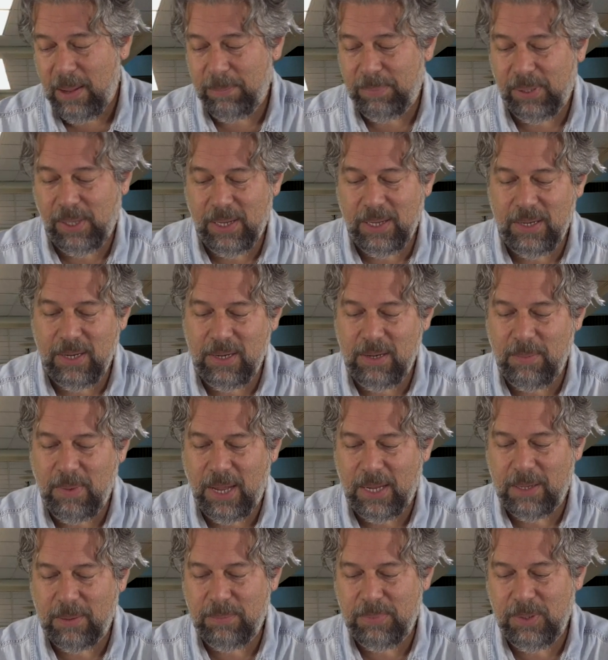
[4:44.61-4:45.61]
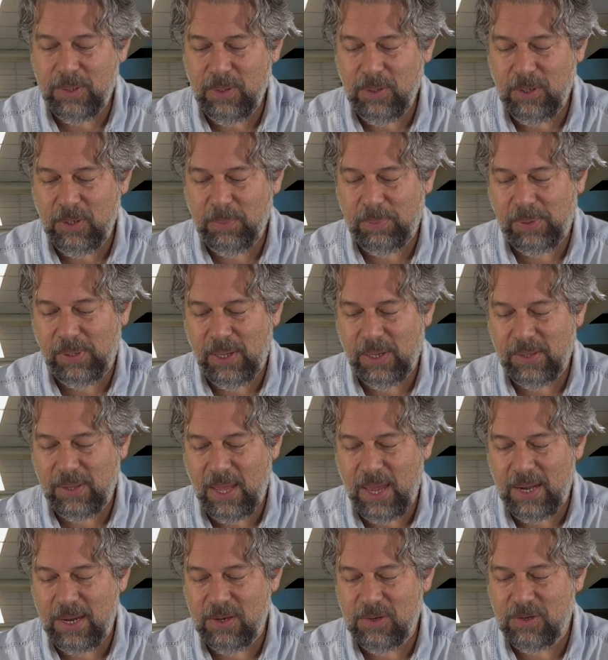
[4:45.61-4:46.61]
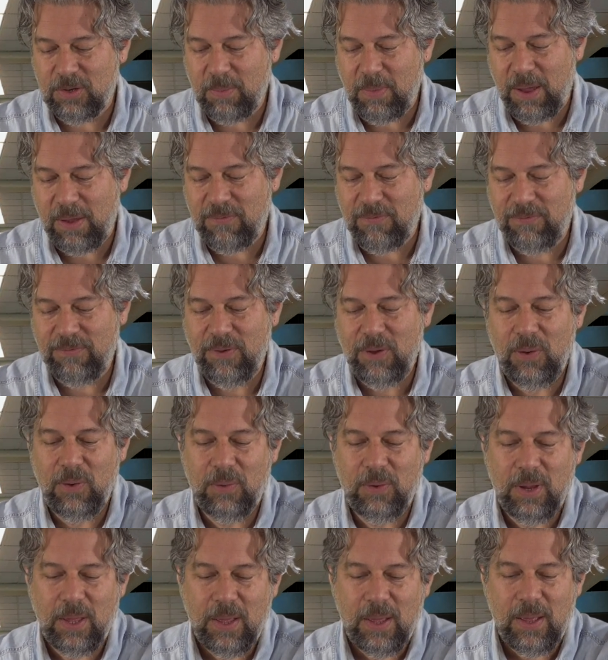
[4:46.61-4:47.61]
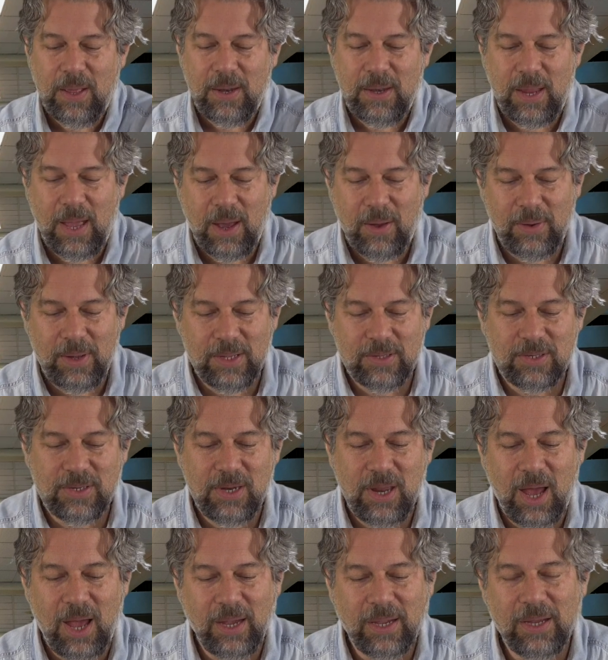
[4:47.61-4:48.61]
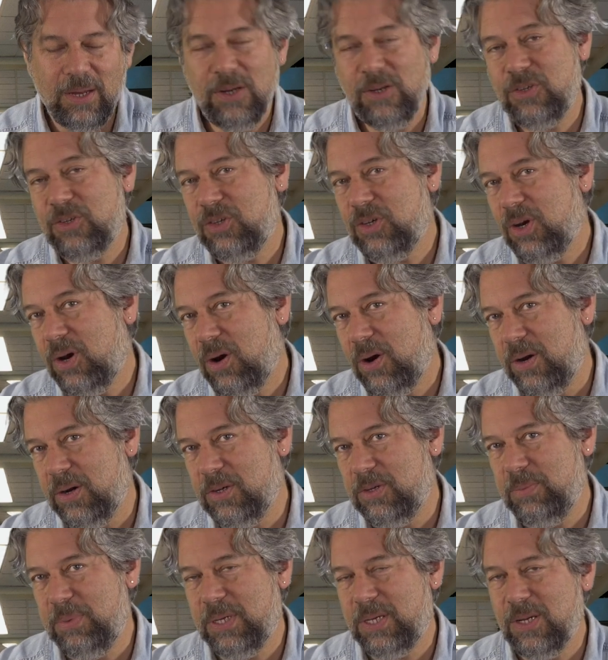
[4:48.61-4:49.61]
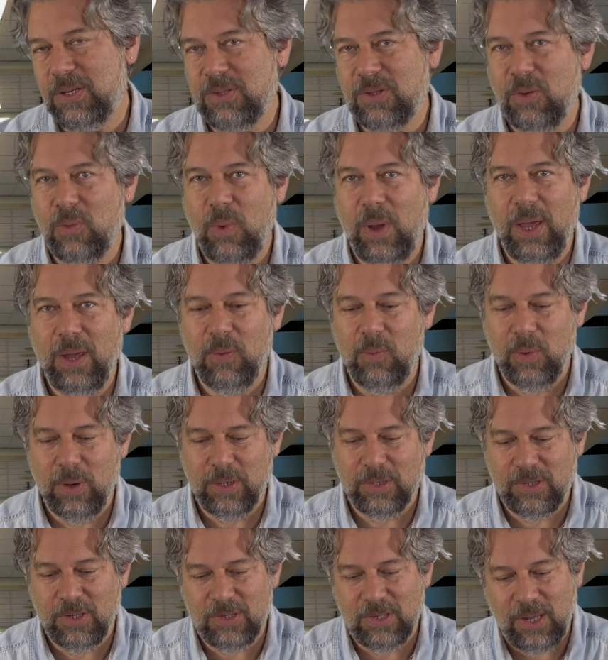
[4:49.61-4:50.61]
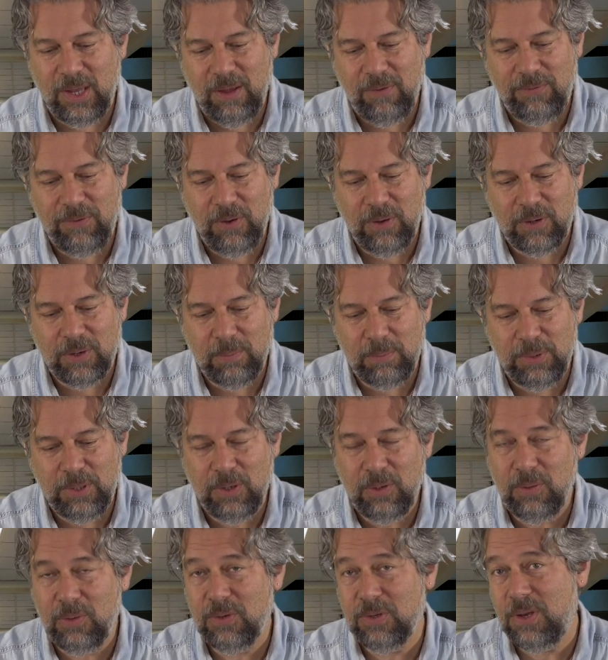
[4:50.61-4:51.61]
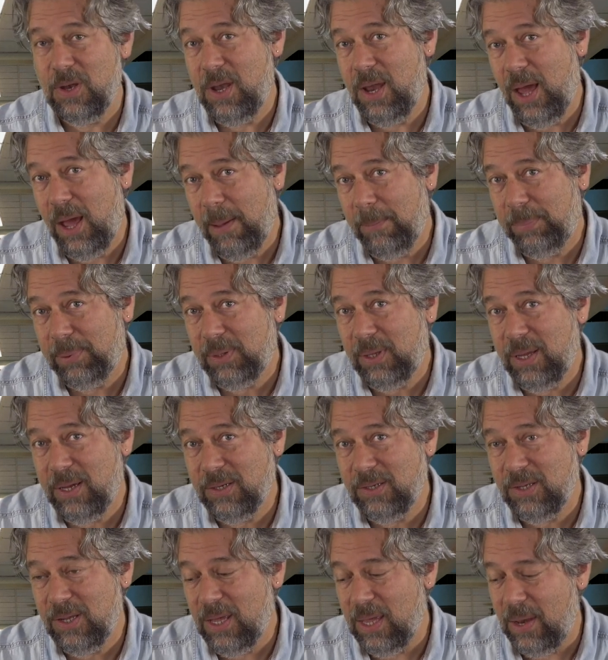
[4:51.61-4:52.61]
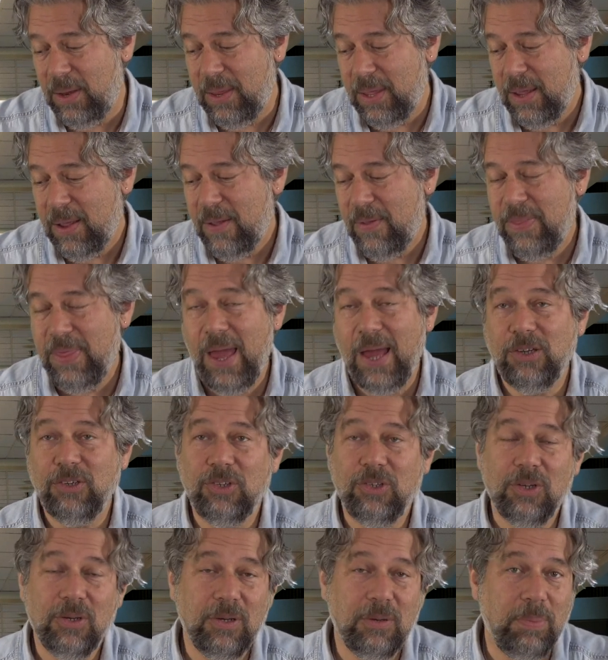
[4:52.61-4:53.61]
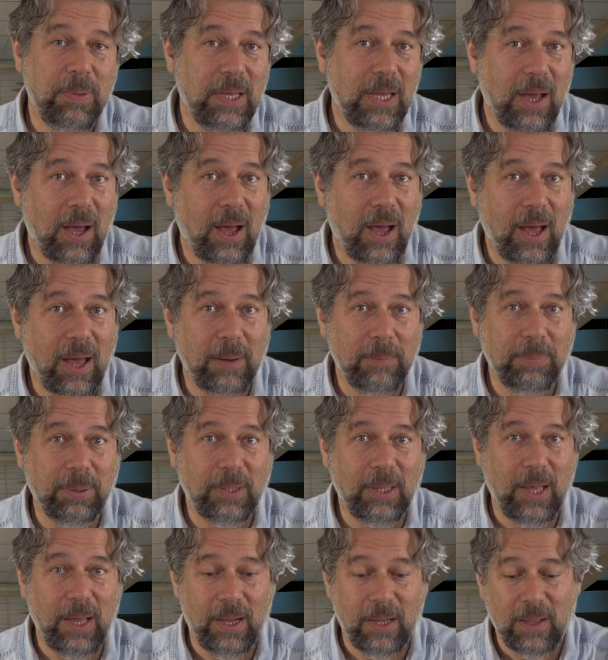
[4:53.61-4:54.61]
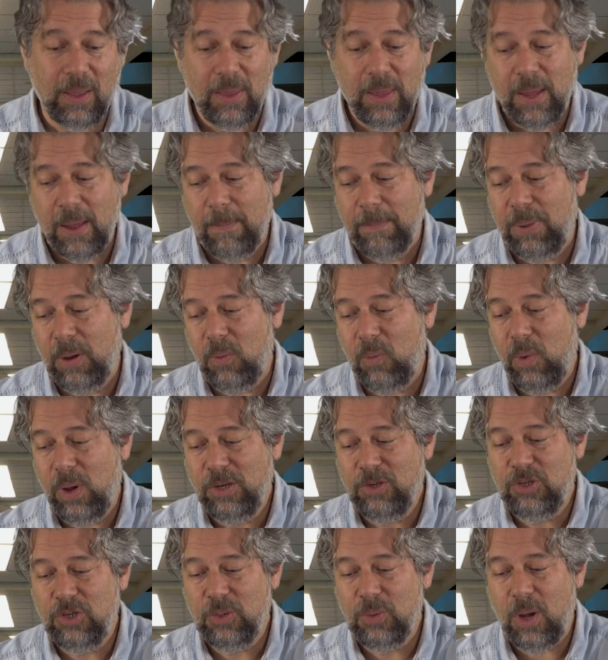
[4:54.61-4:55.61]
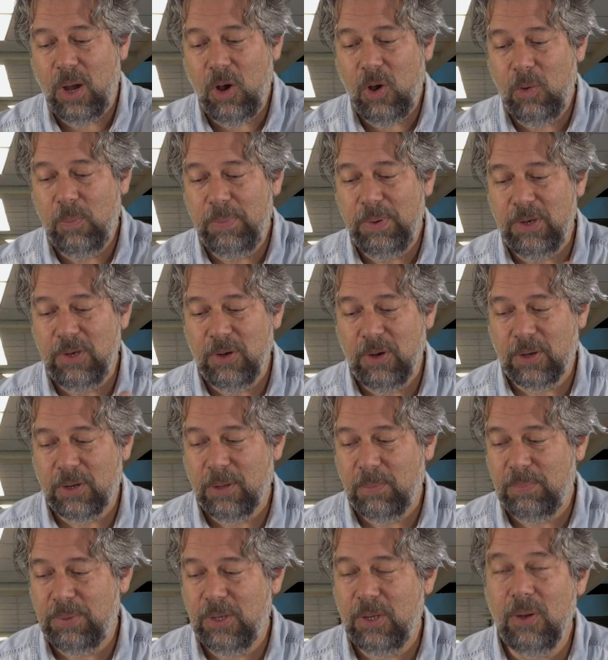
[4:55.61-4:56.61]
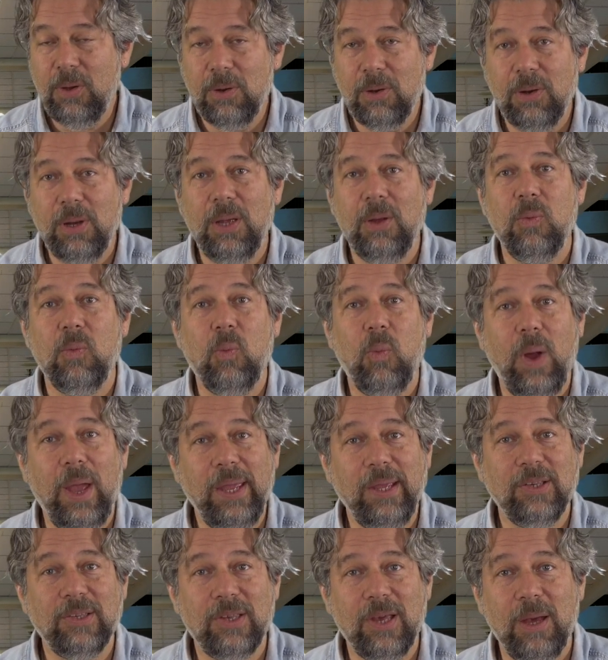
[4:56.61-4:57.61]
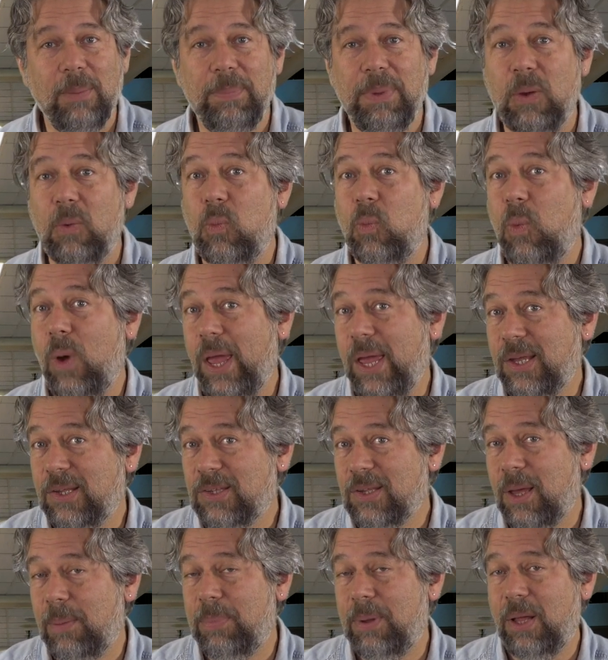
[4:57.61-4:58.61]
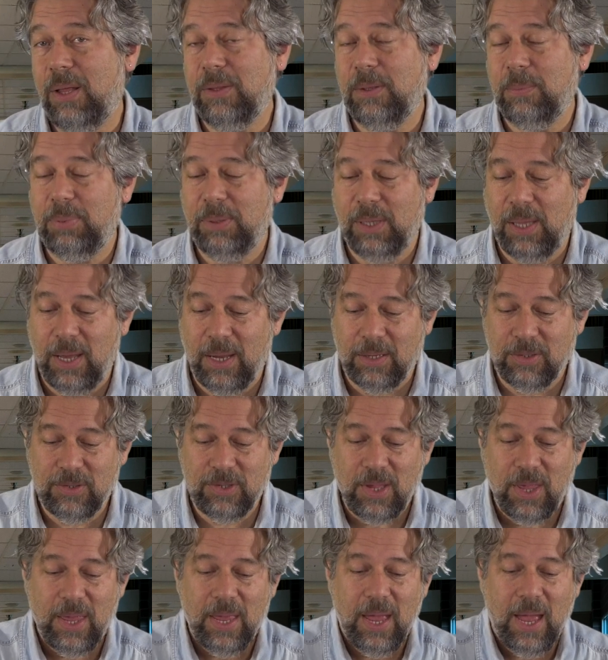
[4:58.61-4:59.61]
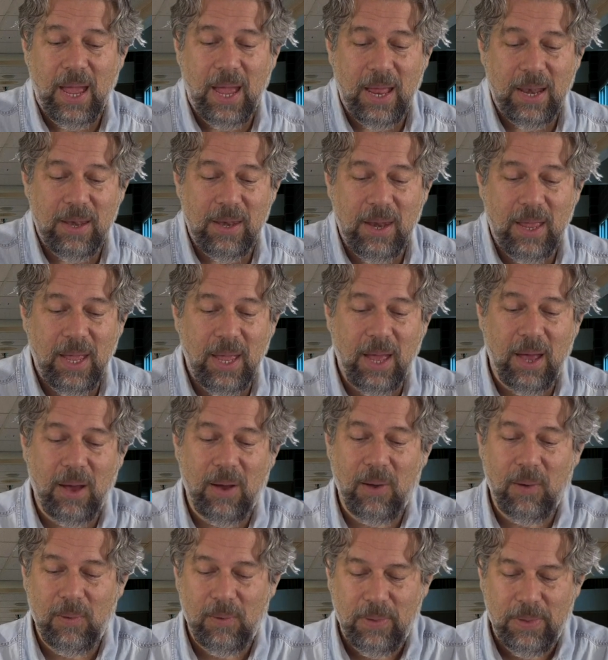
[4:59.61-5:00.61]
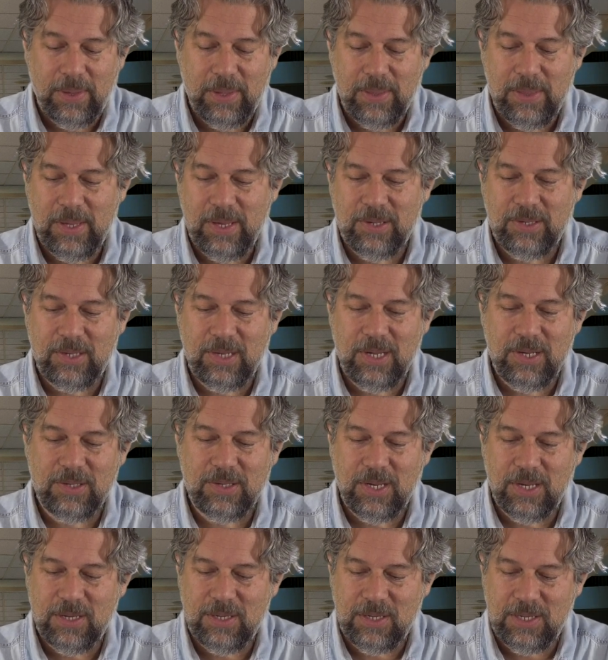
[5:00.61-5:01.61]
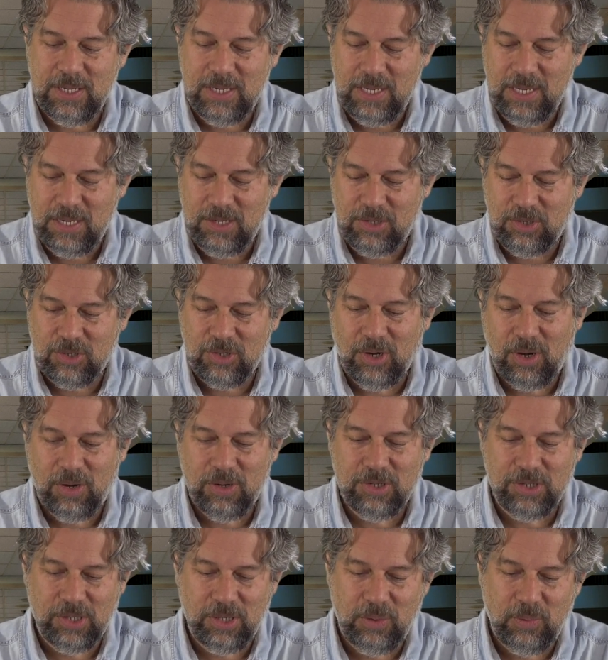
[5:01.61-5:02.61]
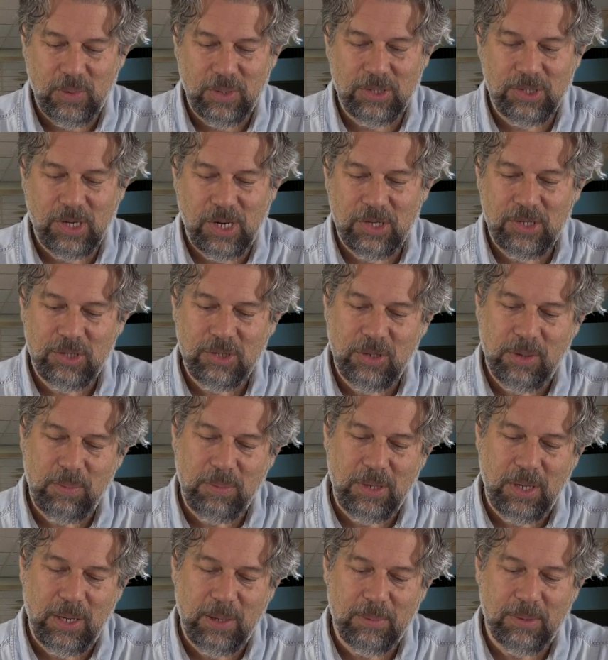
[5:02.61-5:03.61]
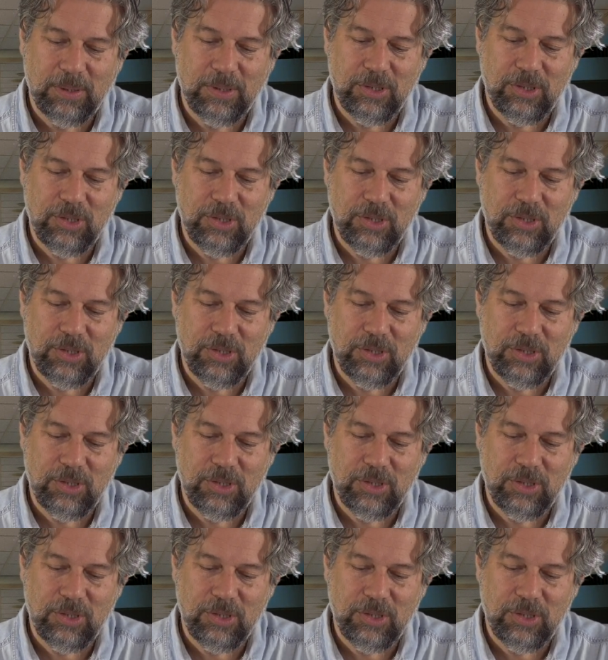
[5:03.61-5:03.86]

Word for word: plug it into my computer, plug that into my phone. Now, it's not going to charge because the way it works is if your computer's not plugged in, that shouldn't be a hot plug. But once you open your computer, it wakes up all the plugs. And now this is indeed charging, which I should be able to